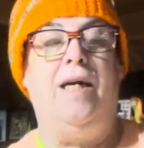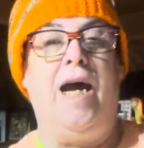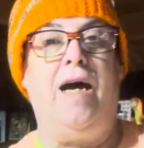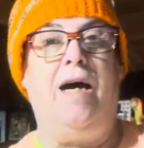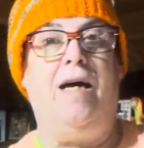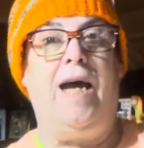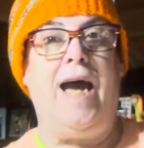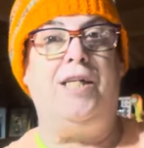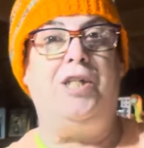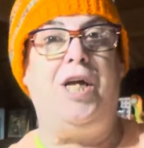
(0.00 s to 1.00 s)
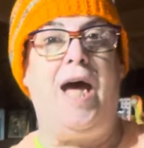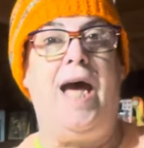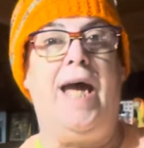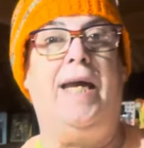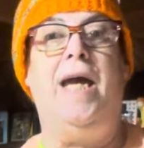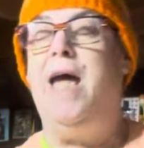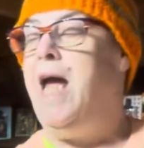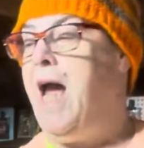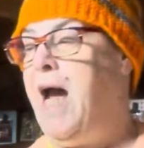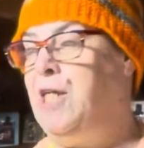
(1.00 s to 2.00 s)
uh, hashtag,
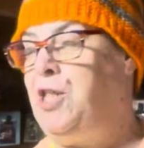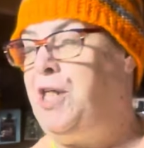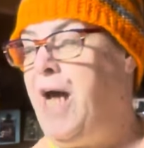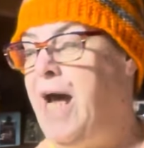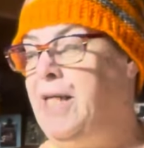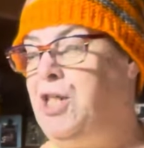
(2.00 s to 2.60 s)
hashtag